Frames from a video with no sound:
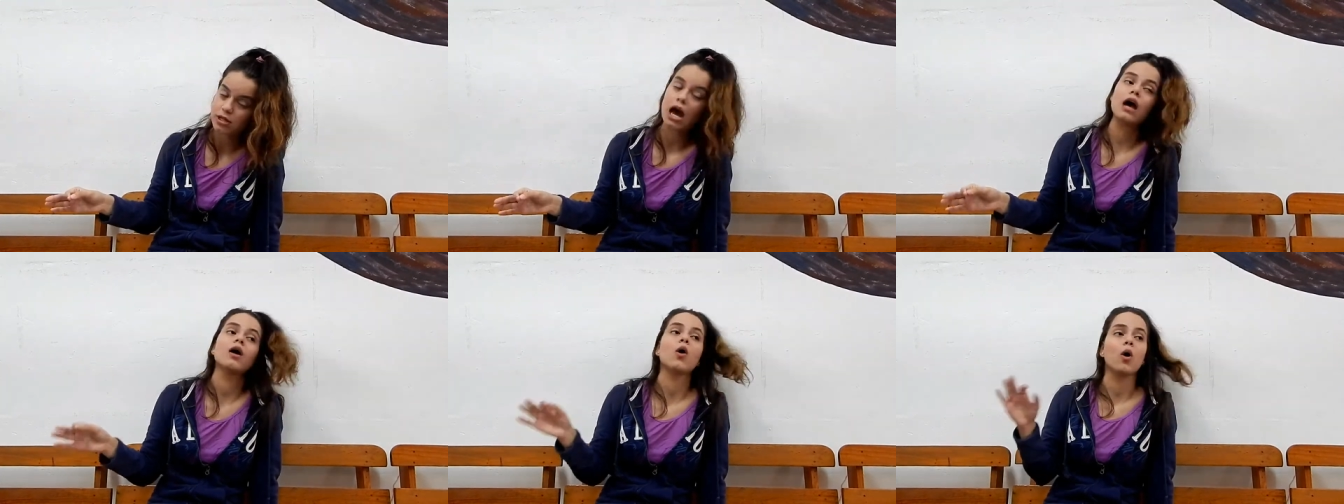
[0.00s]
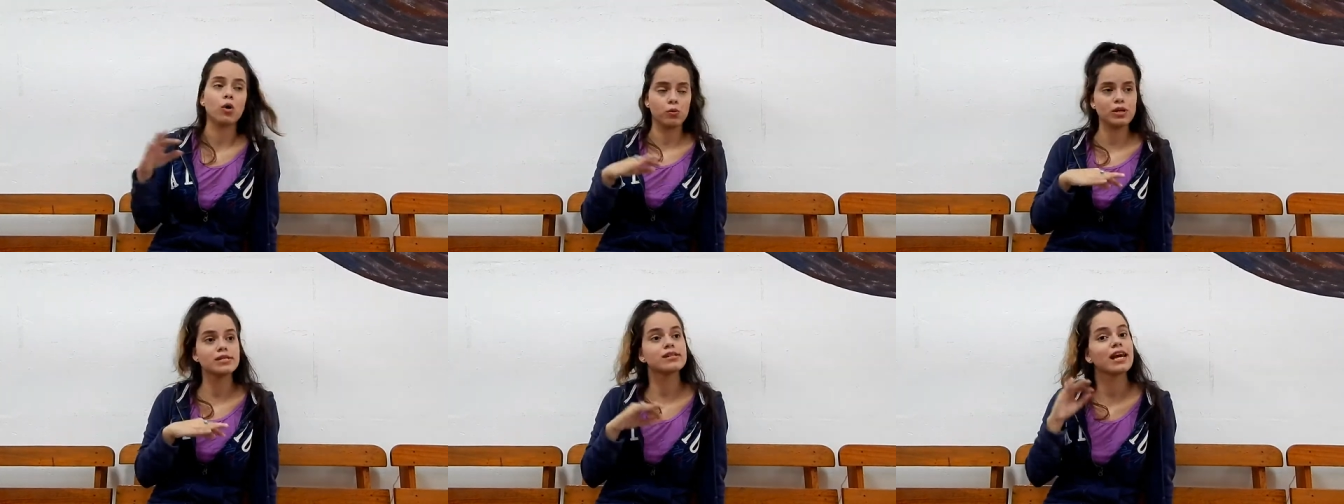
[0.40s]
I
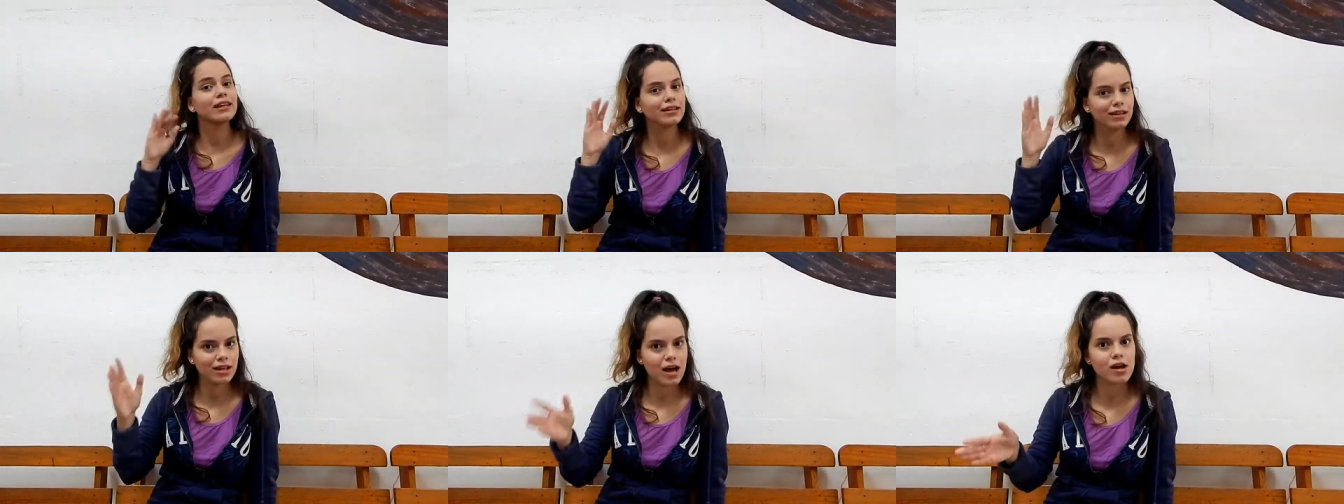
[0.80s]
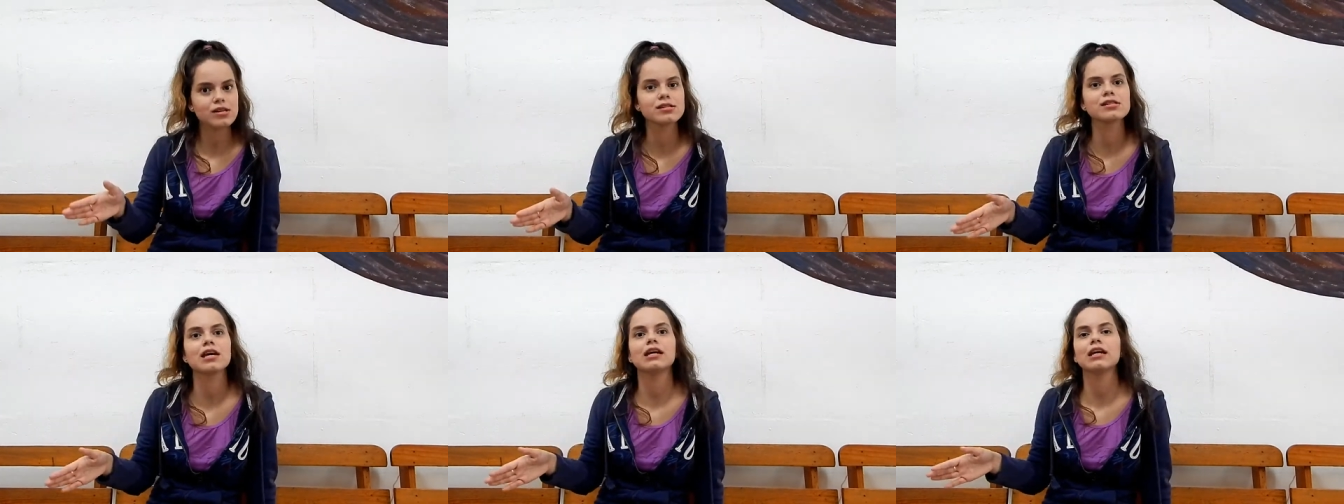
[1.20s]
always get
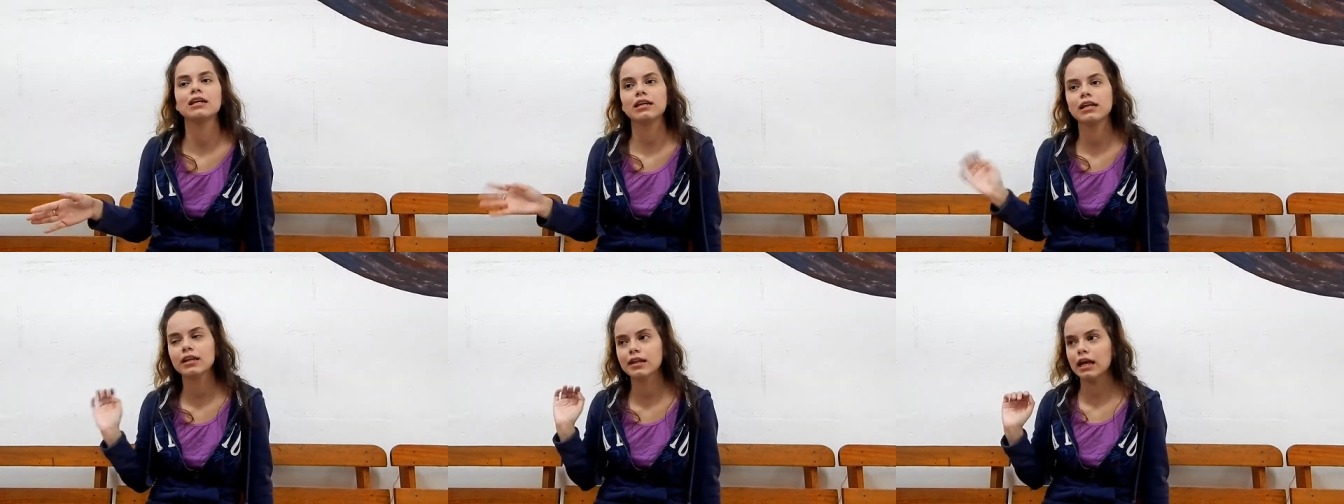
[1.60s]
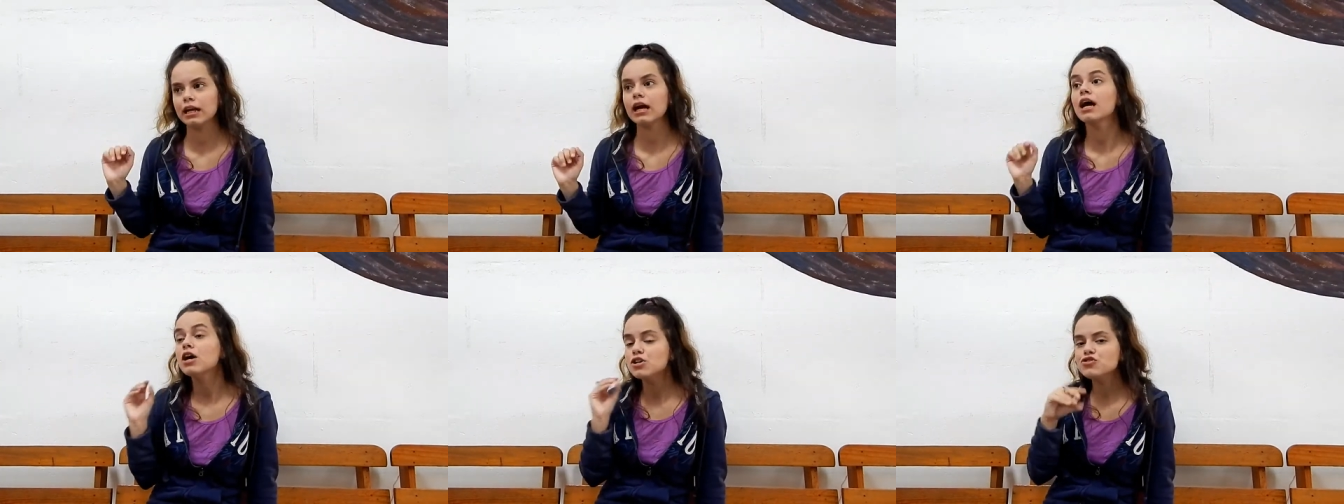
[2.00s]
lost and I need like
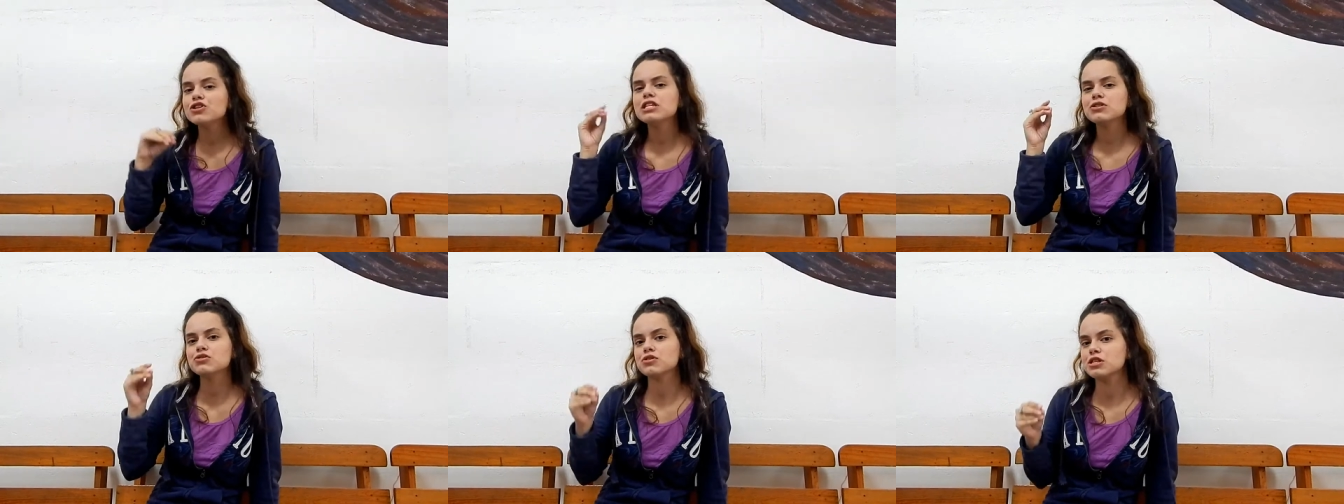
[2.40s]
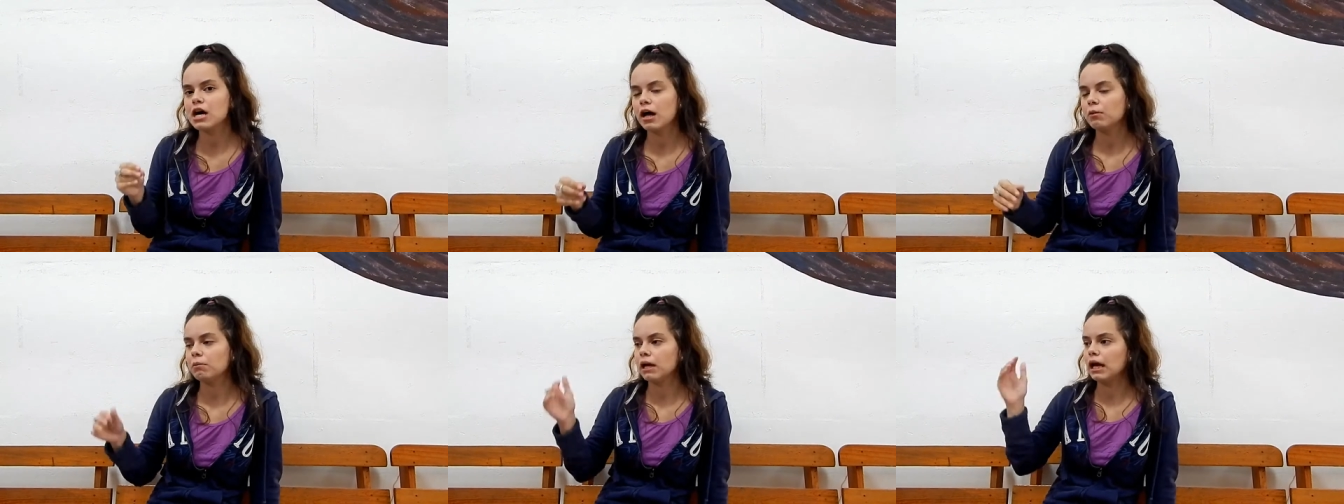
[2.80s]
you need to
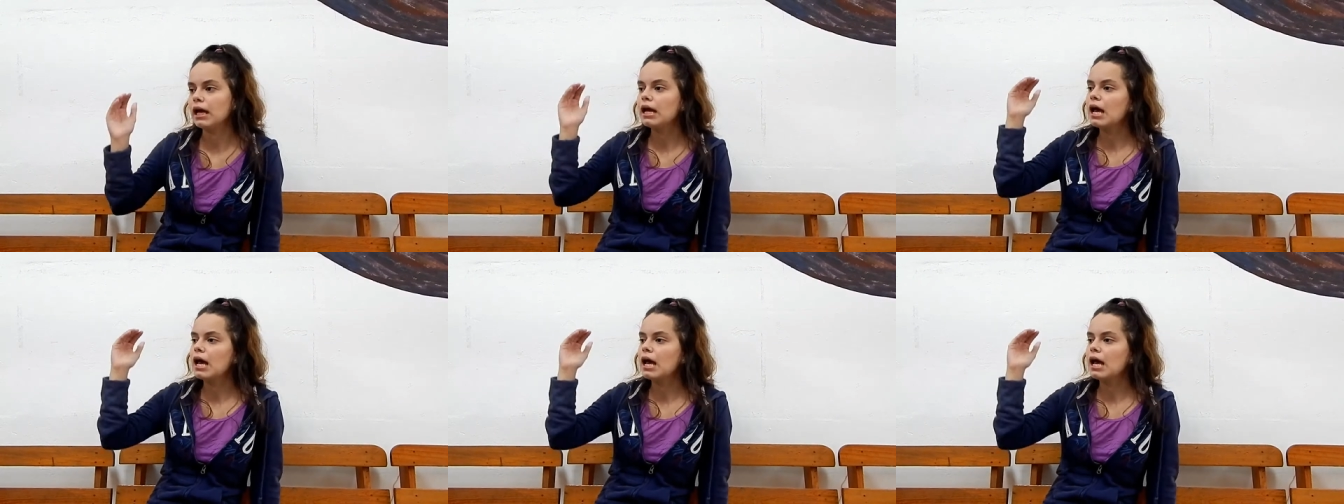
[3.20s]
tell me